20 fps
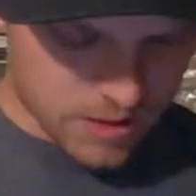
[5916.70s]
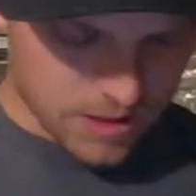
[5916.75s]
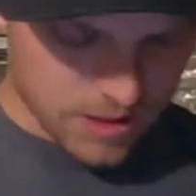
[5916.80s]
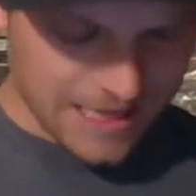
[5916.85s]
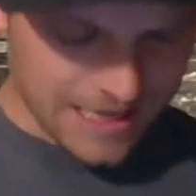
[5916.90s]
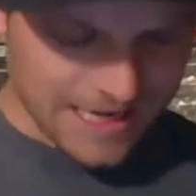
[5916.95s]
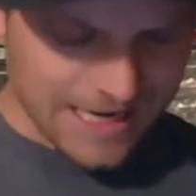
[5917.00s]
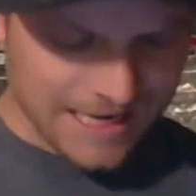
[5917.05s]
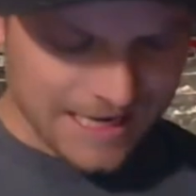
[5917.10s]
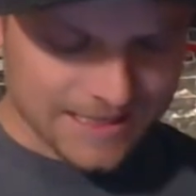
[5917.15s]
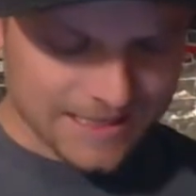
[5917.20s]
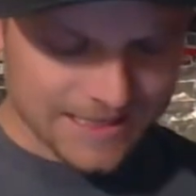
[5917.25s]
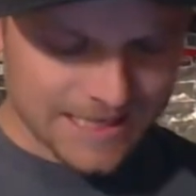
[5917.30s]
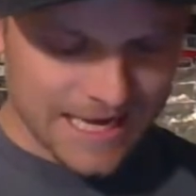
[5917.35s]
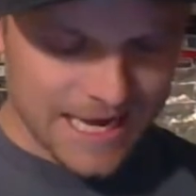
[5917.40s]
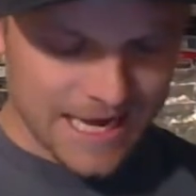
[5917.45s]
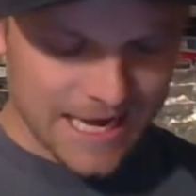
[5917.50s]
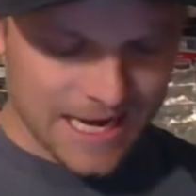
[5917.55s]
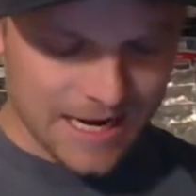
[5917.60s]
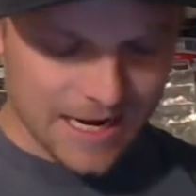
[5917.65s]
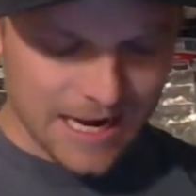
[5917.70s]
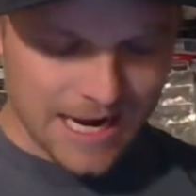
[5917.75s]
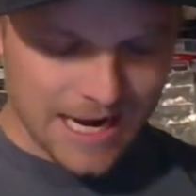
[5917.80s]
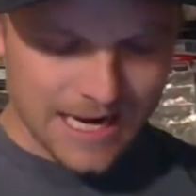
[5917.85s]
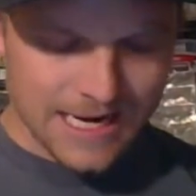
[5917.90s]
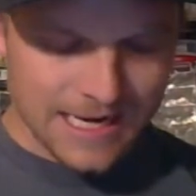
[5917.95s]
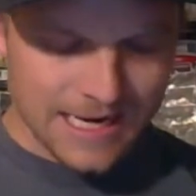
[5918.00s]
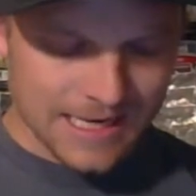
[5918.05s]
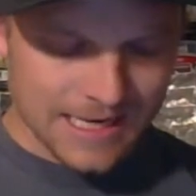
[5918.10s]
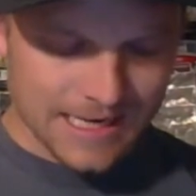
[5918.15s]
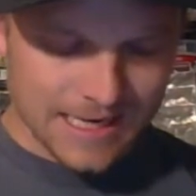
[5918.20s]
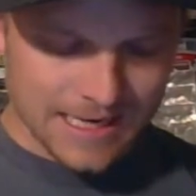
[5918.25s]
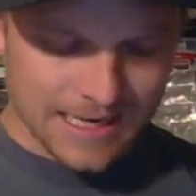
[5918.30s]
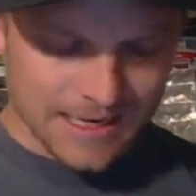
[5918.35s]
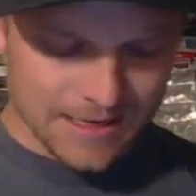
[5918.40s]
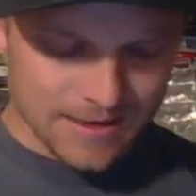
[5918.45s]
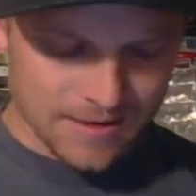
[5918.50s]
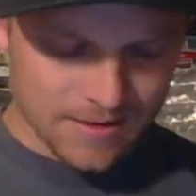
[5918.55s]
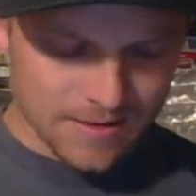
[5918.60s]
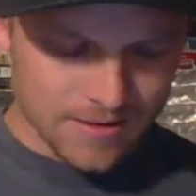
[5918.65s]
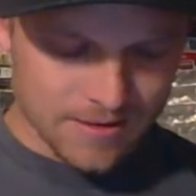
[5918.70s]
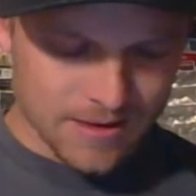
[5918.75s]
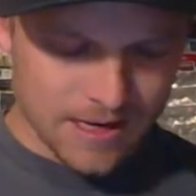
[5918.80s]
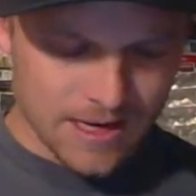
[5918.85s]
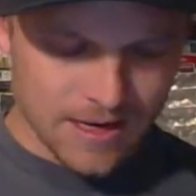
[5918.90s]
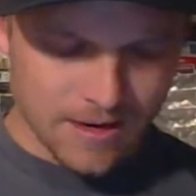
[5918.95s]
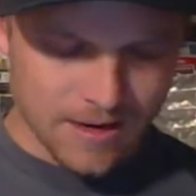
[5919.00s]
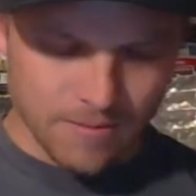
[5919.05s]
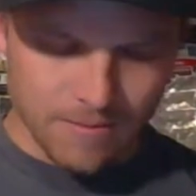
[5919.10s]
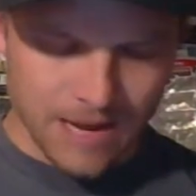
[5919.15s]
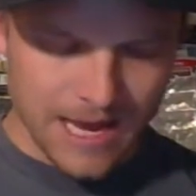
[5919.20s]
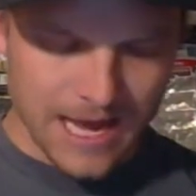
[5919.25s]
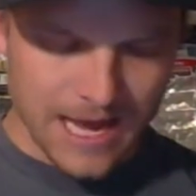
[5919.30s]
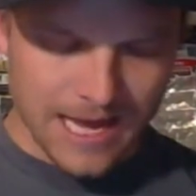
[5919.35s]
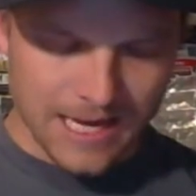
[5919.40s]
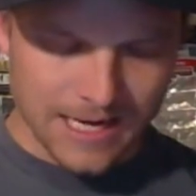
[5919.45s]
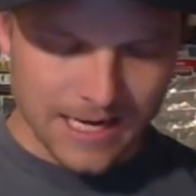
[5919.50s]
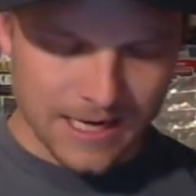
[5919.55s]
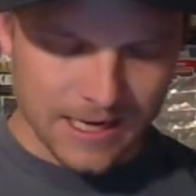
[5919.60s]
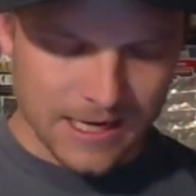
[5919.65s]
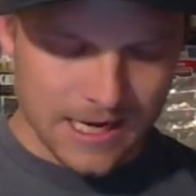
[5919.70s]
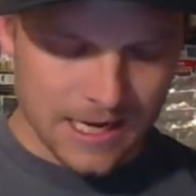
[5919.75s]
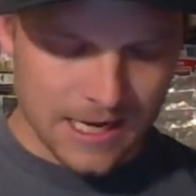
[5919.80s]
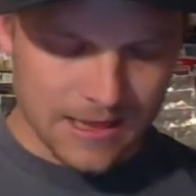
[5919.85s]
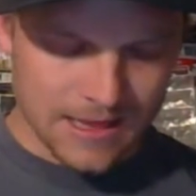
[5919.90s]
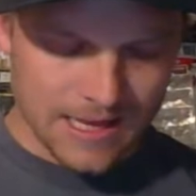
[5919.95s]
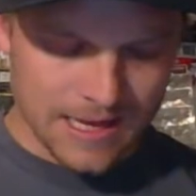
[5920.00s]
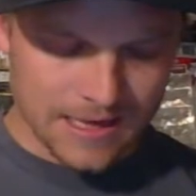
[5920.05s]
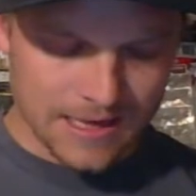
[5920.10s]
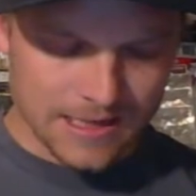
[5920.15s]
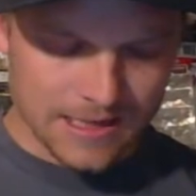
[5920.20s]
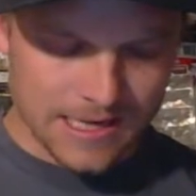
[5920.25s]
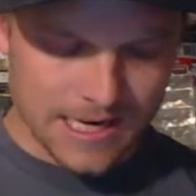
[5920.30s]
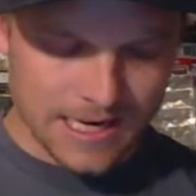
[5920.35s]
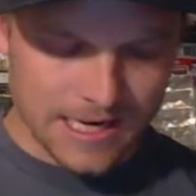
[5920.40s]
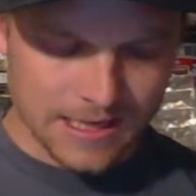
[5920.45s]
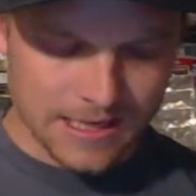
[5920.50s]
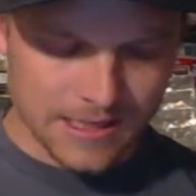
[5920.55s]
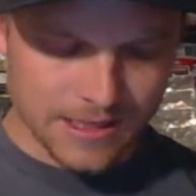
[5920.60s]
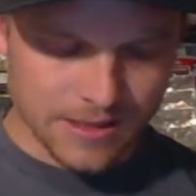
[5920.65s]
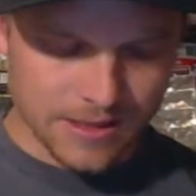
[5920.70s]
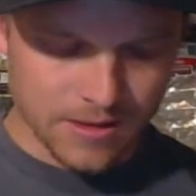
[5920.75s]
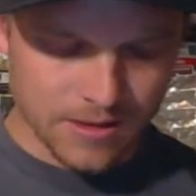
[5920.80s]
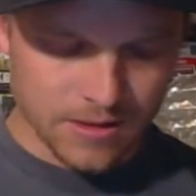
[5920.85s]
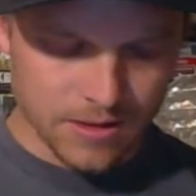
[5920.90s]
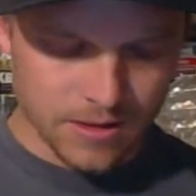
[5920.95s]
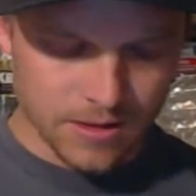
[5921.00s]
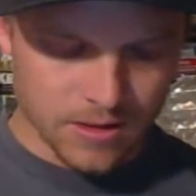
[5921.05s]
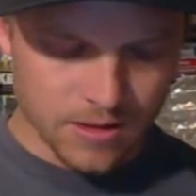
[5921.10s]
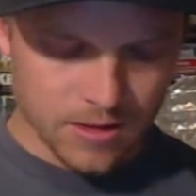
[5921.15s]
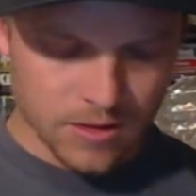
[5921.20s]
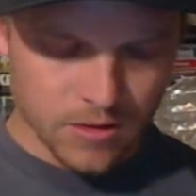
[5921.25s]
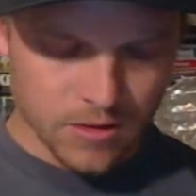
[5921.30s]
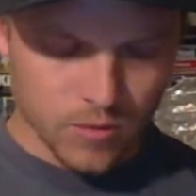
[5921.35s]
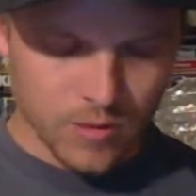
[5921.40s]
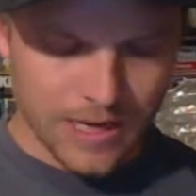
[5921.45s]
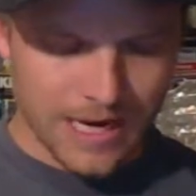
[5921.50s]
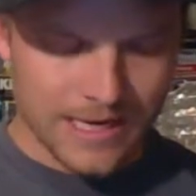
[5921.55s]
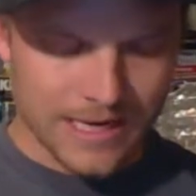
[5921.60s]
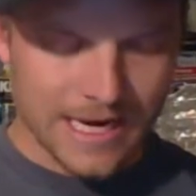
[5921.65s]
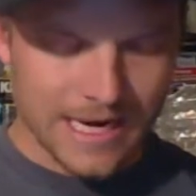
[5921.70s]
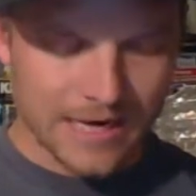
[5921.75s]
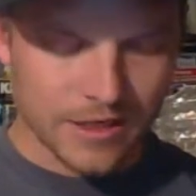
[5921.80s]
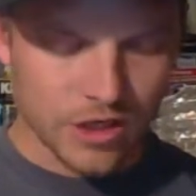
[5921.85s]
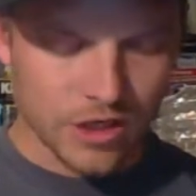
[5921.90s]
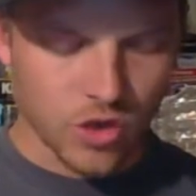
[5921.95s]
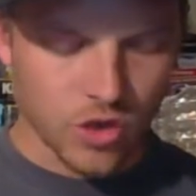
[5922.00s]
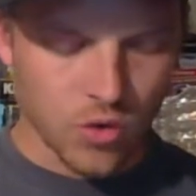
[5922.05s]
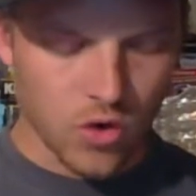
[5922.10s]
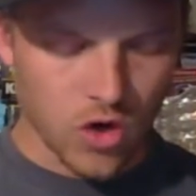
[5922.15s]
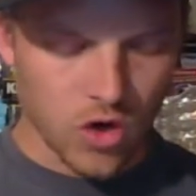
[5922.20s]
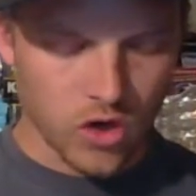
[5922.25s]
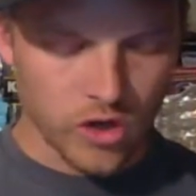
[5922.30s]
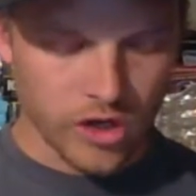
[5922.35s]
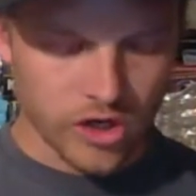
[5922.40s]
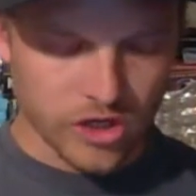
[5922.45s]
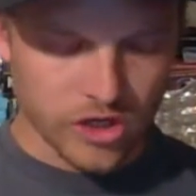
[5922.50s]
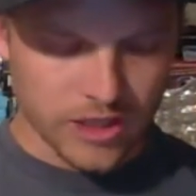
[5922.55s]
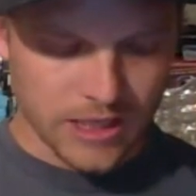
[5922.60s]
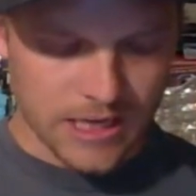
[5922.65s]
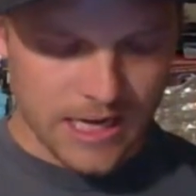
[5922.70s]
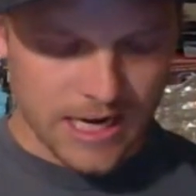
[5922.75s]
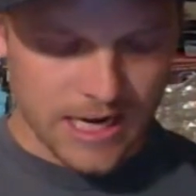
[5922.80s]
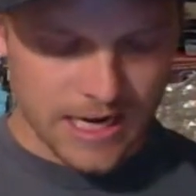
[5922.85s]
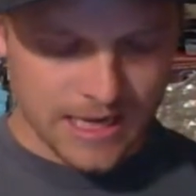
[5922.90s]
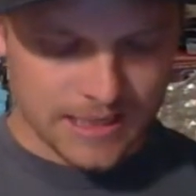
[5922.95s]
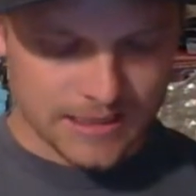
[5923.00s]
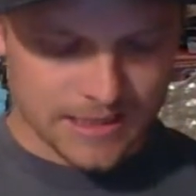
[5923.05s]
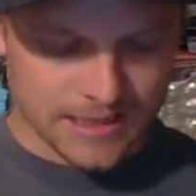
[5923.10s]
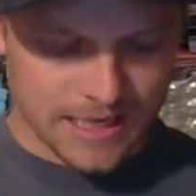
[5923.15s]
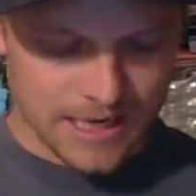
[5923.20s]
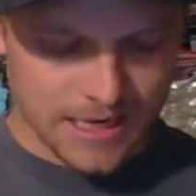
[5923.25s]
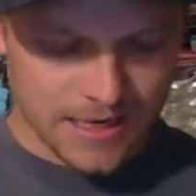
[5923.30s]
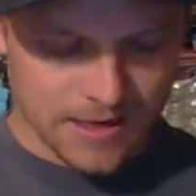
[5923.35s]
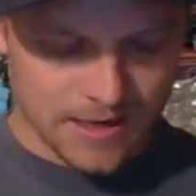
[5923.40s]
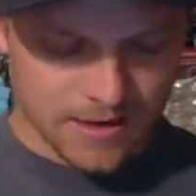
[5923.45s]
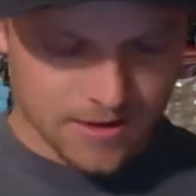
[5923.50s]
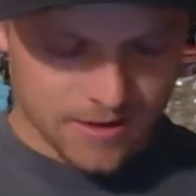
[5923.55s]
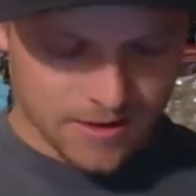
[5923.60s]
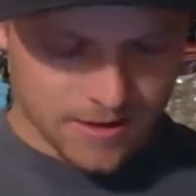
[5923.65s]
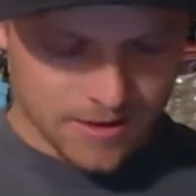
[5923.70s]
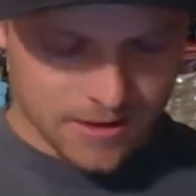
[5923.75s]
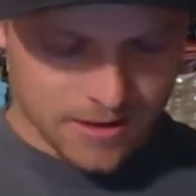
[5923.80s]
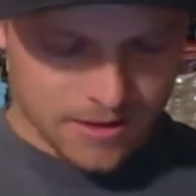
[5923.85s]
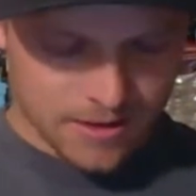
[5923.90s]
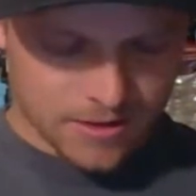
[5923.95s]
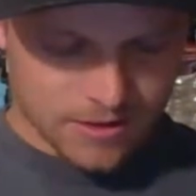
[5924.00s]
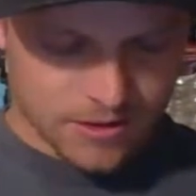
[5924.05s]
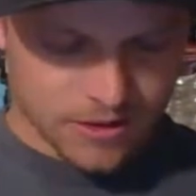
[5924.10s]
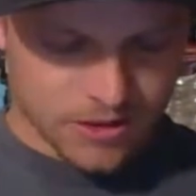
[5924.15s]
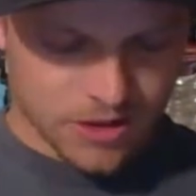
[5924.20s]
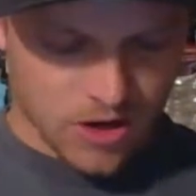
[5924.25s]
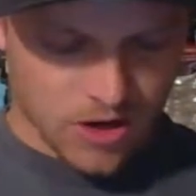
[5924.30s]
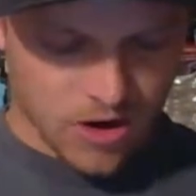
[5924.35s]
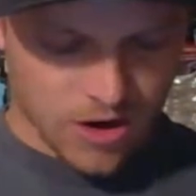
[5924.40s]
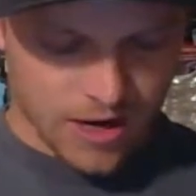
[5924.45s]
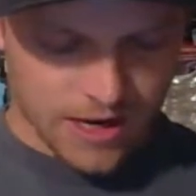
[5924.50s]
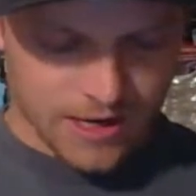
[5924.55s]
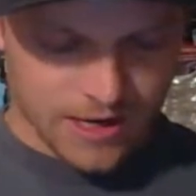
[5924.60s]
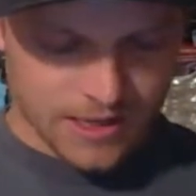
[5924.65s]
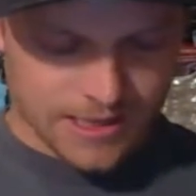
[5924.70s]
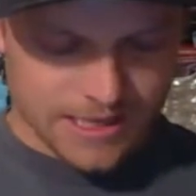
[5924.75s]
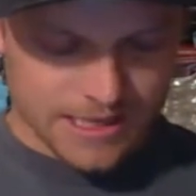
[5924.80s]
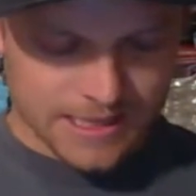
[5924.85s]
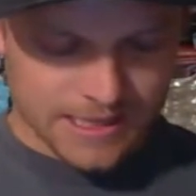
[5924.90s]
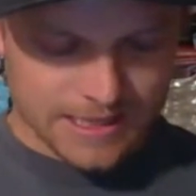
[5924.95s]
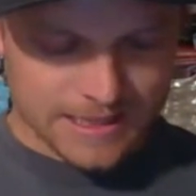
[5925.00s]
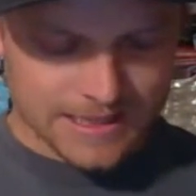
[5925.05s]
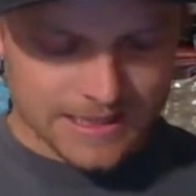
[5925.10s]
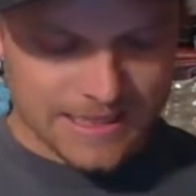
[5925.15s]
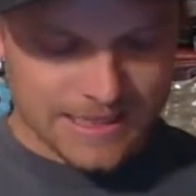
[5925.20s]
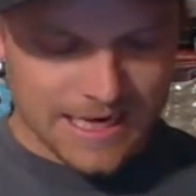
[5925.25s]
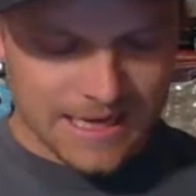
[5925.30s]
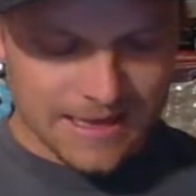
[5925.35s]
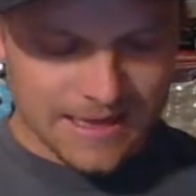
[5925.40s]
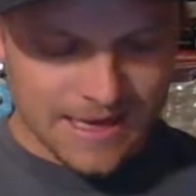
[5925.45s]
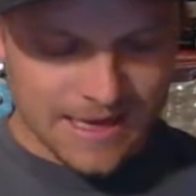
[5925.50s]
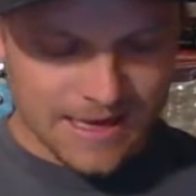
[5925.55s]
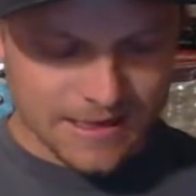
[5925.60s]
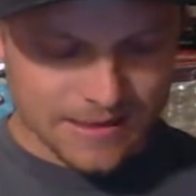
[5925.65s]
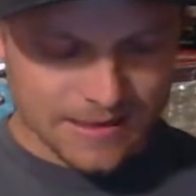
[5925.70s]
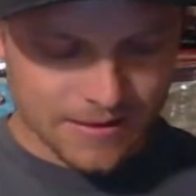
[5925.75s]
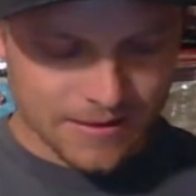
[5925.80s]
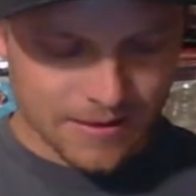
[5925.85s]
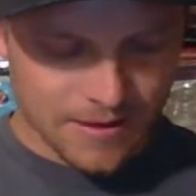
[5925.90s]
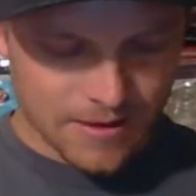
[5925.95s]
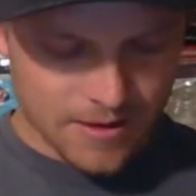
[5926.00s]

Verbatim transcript: Like I said, I didn't. Um, I hadn't gotten that text. When I texted you earlier tonight, I said, "Sorry, didn't see this."